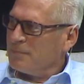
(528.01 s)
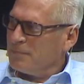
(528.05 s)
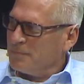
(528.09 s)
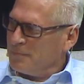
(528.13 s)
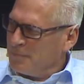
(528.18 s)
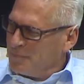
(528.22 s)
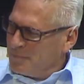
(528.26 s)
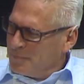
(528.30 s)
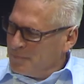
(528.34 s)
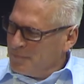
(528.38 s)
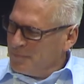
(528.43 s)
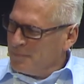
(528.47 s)

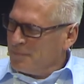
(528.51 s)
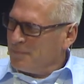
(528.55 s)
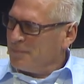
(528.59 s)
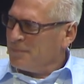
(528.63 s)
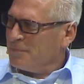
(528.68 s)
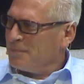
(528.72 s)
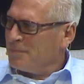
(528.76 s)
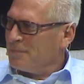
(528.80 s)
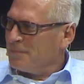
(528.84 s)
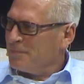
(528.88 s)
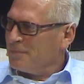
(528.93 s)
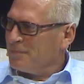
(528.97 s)
Very proud
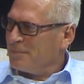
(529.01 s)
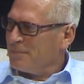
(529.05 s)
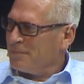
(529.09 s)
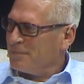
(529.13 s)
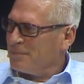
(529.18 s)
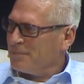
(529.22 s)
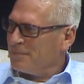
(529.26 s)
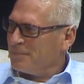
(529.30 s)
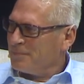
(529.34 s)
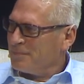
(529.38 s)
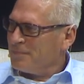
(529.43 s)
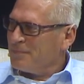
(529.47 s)
to have
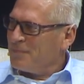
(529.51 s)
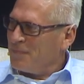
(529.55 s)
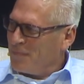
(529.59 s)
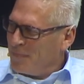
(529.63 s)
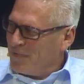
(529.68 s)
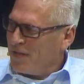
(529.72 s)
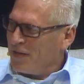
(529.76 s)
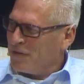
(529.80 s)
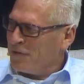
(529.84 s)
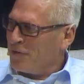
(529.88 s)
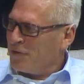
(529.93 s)
you, because